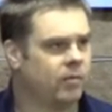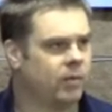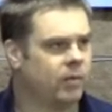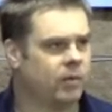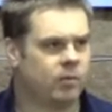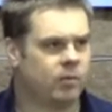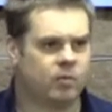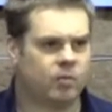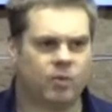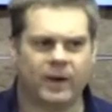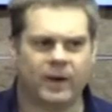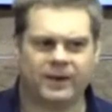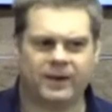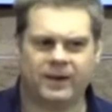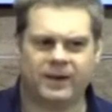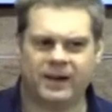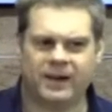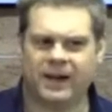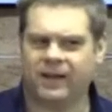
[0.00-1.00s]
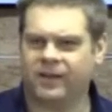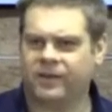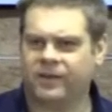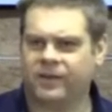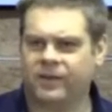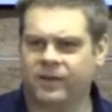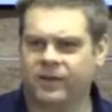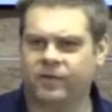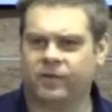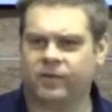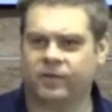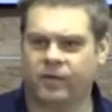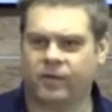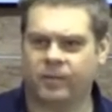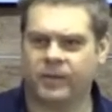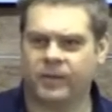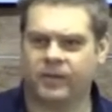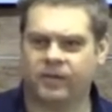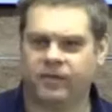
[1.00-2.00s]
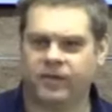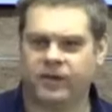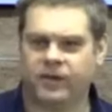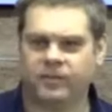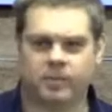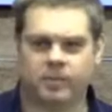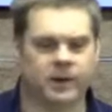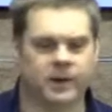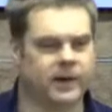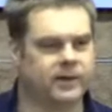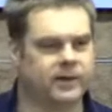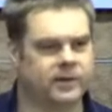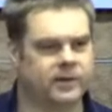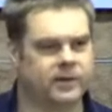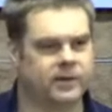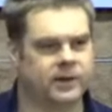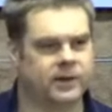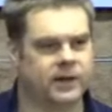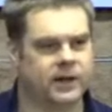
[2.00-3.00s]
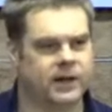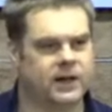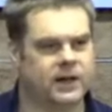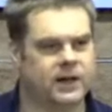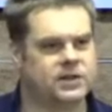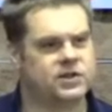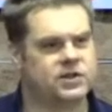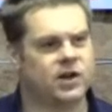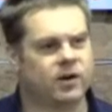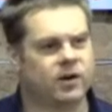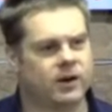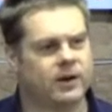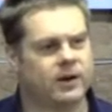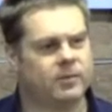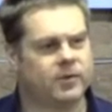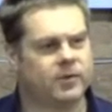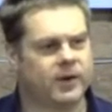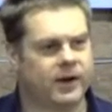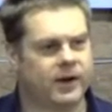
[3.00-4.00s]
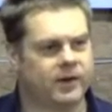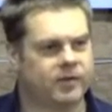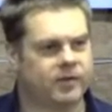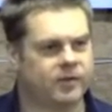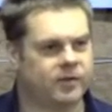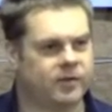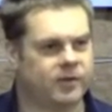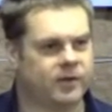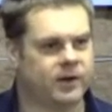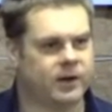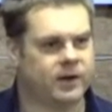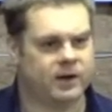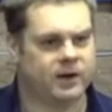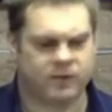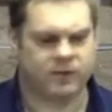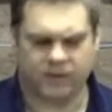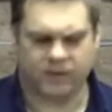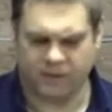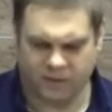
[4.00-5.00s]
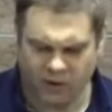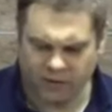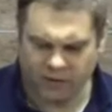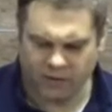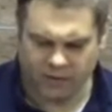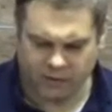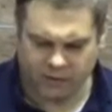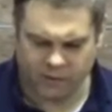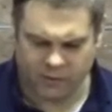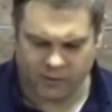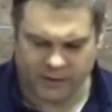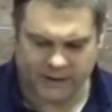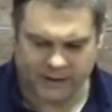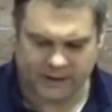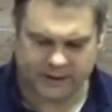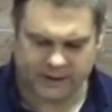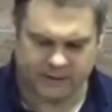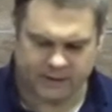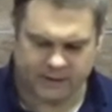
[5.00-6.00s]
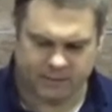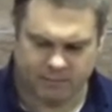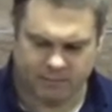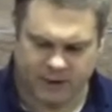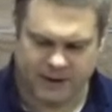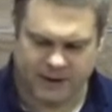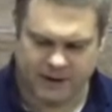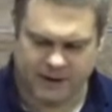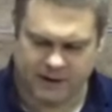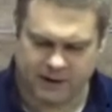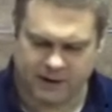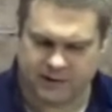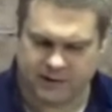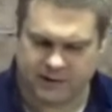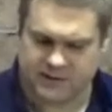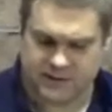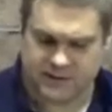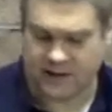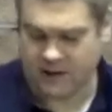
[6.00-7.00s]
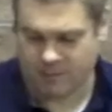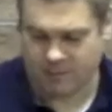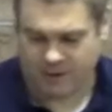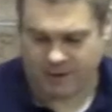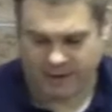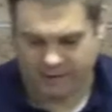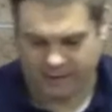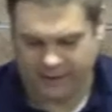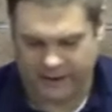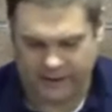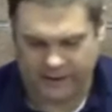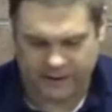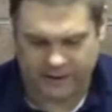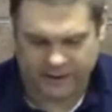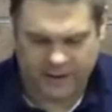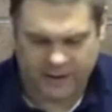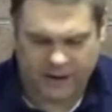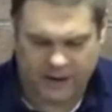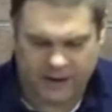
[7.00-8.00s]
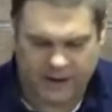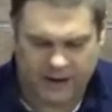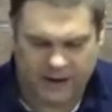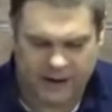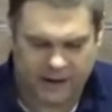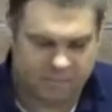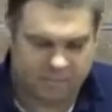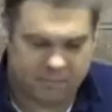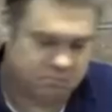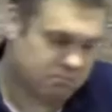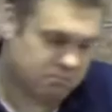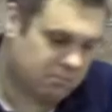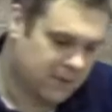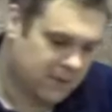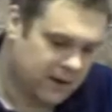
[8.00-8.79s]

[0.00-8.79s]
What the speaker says: Well, where did he get the silver from in the first place? He stole it himself. So there's nothing really that Micah can say about that.